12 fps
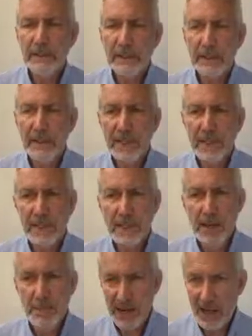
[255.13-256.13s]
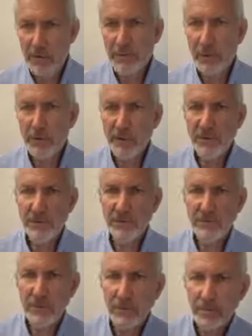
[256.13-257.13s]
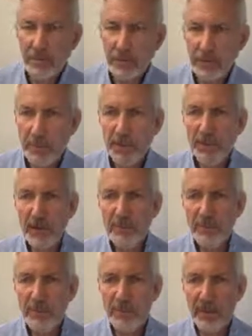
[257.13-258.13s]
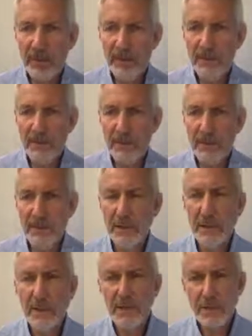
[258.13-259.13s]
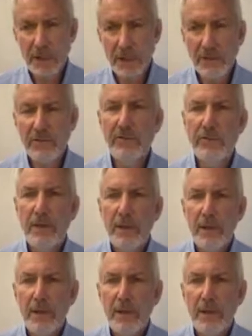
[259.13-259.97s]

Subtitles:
the plough folding system for both covers and sheets,